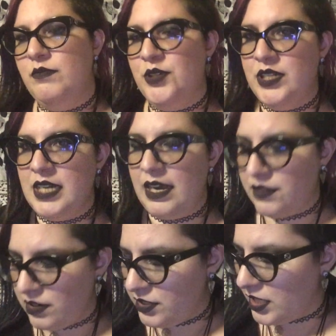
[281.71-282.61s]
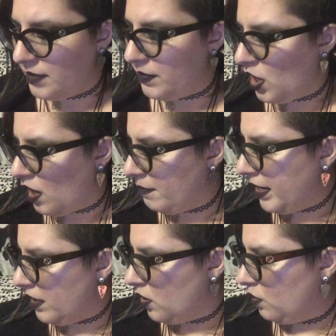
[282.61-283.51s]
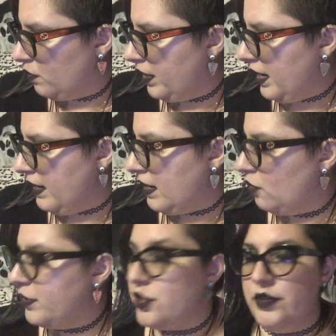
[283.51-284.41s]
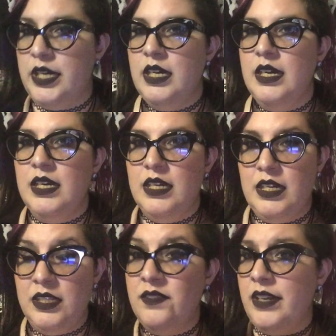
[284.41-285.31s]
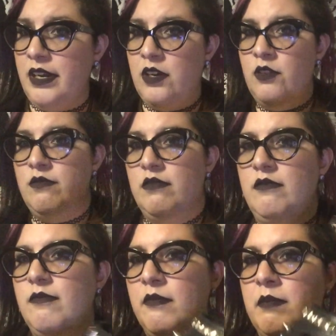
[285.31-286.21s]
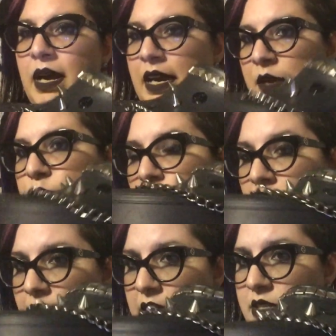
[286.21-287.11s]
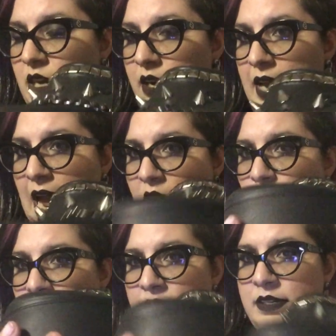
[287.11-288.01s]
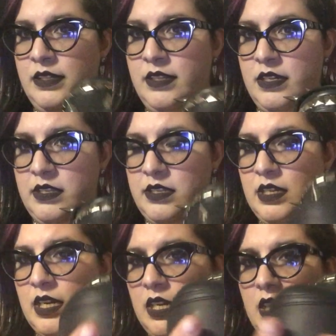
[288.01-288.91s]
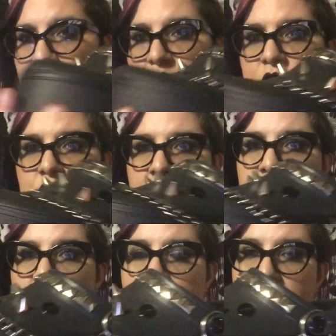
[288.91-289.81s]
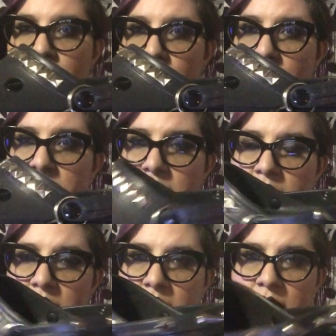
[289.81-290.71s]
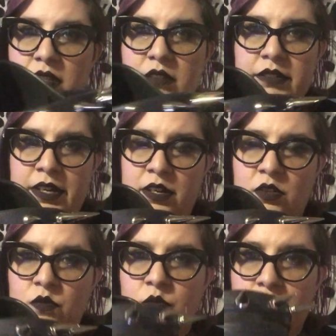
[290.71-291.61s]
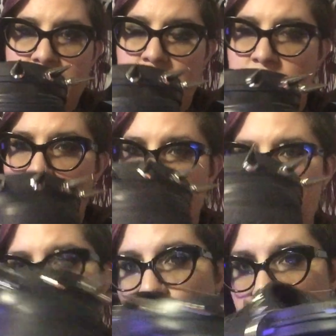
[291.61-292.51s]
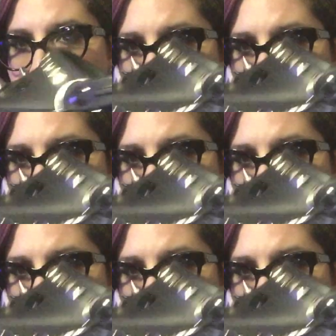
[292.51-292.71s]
put together some on my own, and I will be showing in the video my progress on how I did this and try to get a good, you know, voiceover. Here's one of